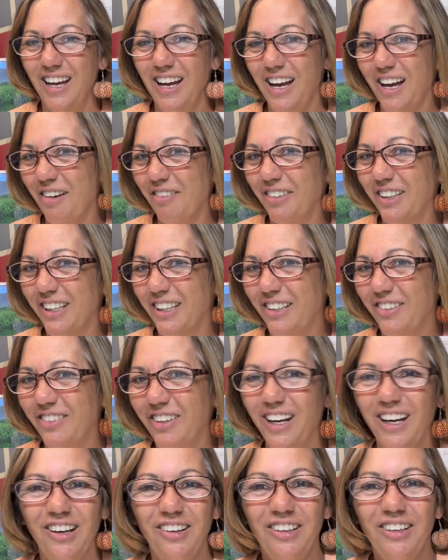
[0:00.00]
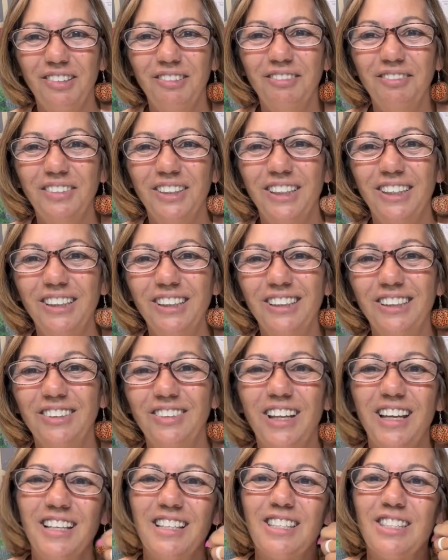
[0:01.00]
I'm gonna wear
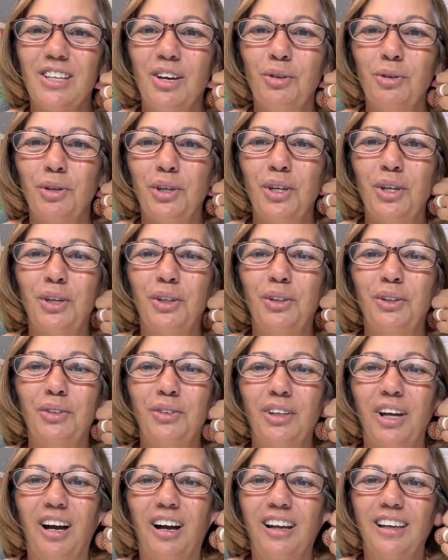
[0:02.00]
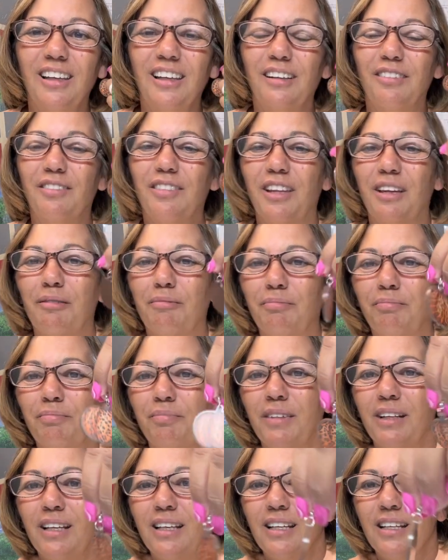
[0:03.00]
they so cute. I love them.
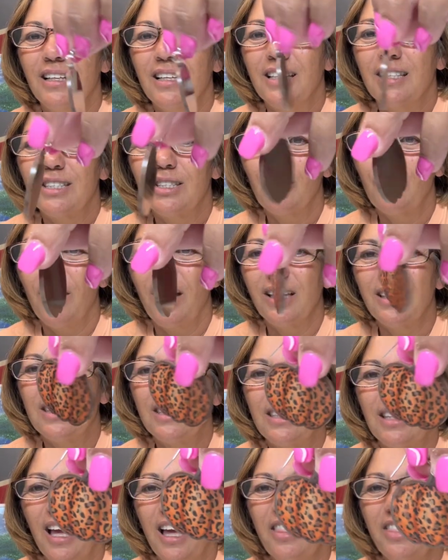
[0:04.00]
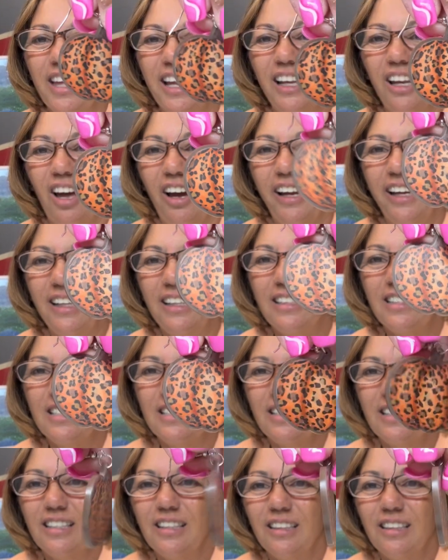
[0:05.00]
So that's, the, and they light.